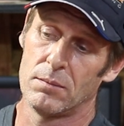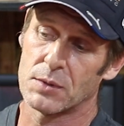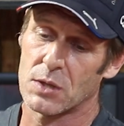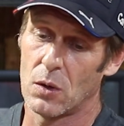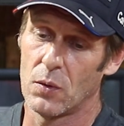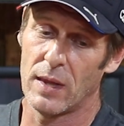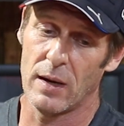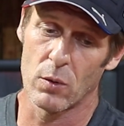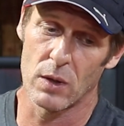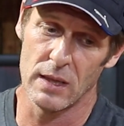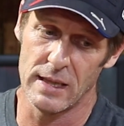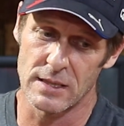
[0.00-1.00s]
So they
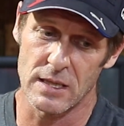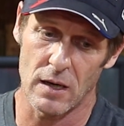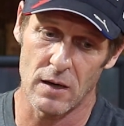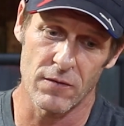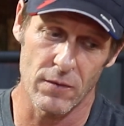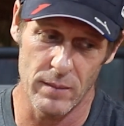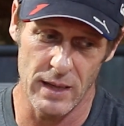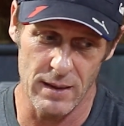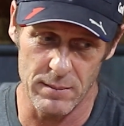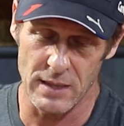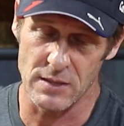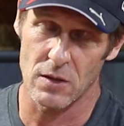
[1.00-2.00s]
were at least offering me
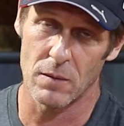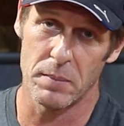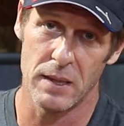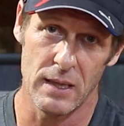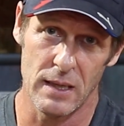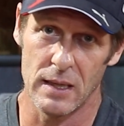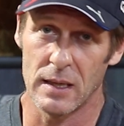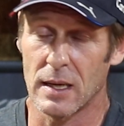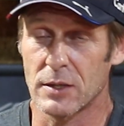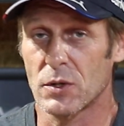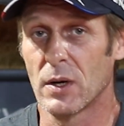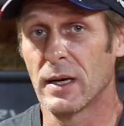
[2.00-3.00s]
MSRP and
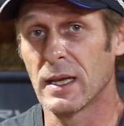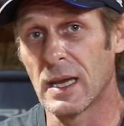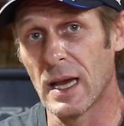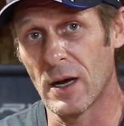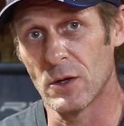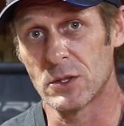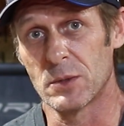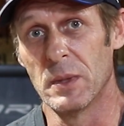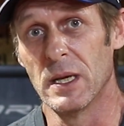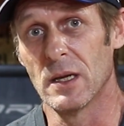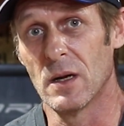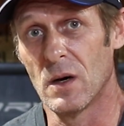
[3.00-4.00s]
not trying to gouge
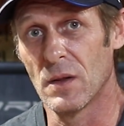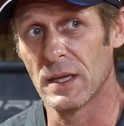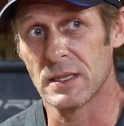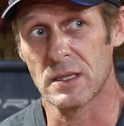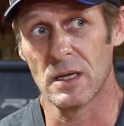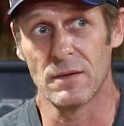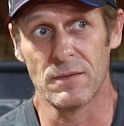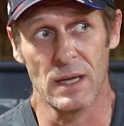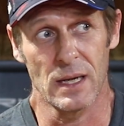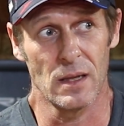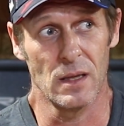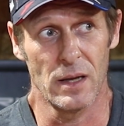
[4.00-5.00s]
me and all that stuff
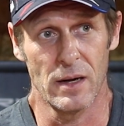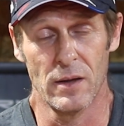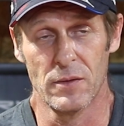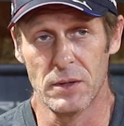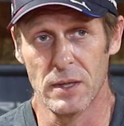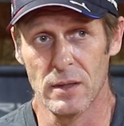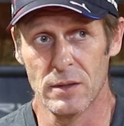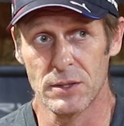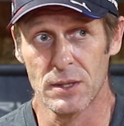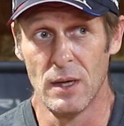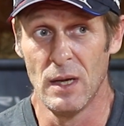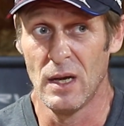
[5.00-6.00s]
like a lot of other
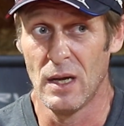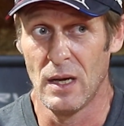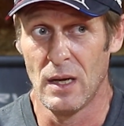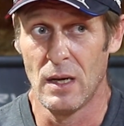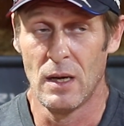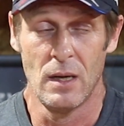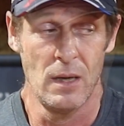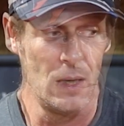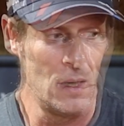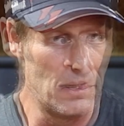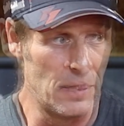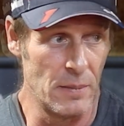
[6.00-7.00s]
dealers.
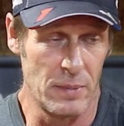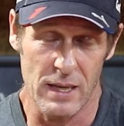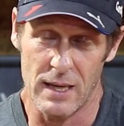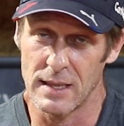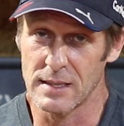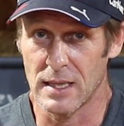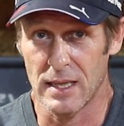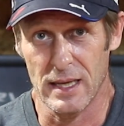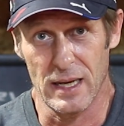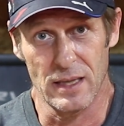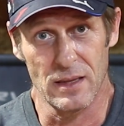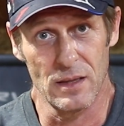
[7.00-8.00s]
But because of
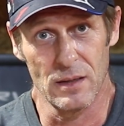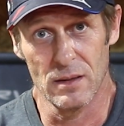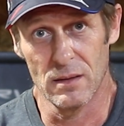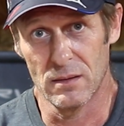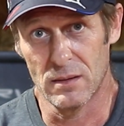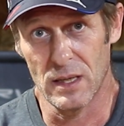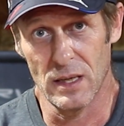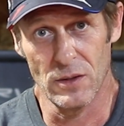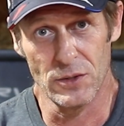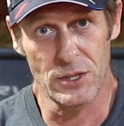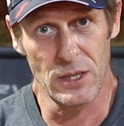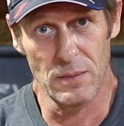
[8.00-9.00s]
that, their
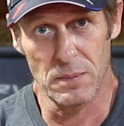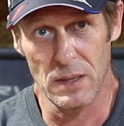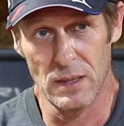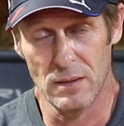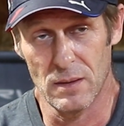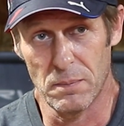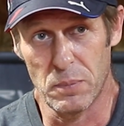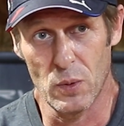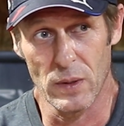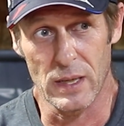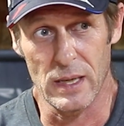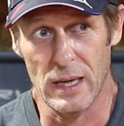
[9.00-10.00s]
dealership, the
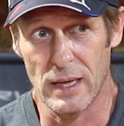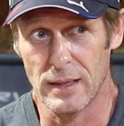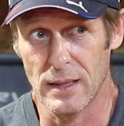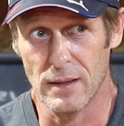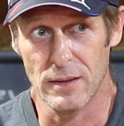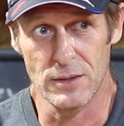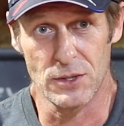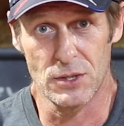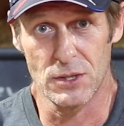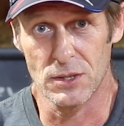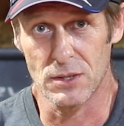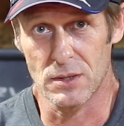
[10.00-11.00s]
poor guy there is
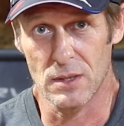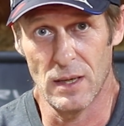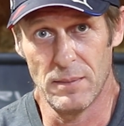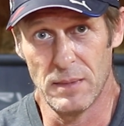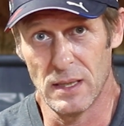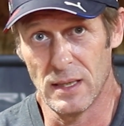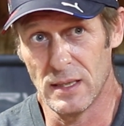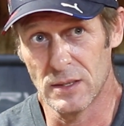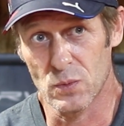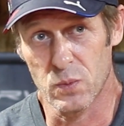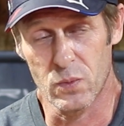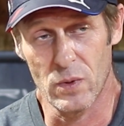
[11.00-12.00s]
just, I mean,
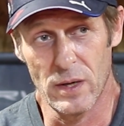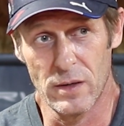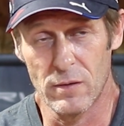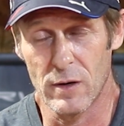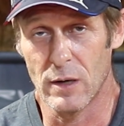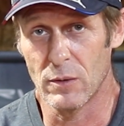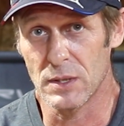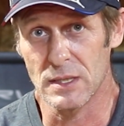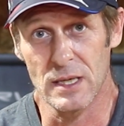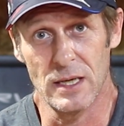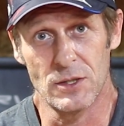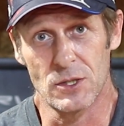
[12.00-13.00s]
he's running around with
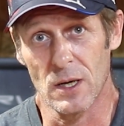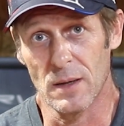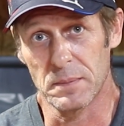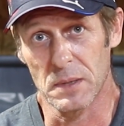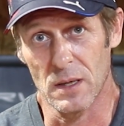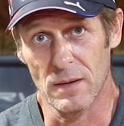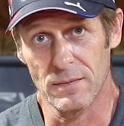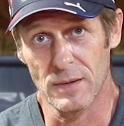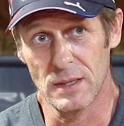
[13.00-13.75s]
his head chopped off.